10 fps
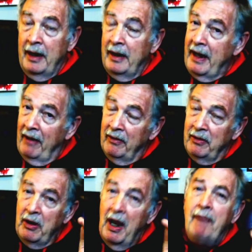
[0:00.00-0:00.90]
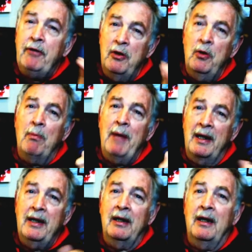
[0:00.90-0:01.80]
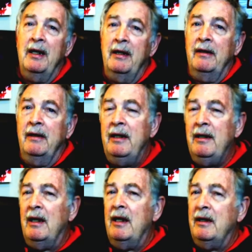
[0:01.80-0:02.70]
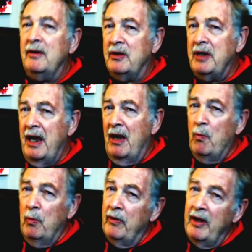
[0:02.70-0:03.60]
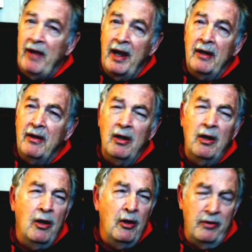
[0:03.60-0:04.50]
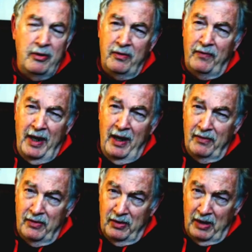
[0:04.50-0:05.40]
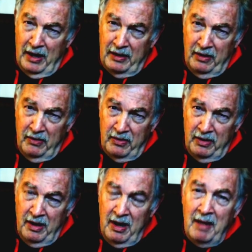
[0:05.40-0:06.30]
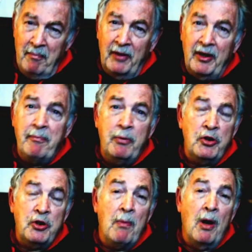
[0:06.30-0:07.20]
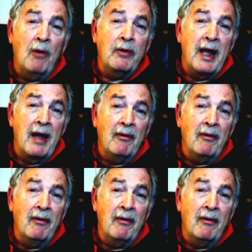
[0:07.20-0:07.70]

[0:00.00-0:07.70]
Now, you have to know about Eagle Lake. Eagle Lake is a town where they've had hundreds of houses like this, but they pushed them all down.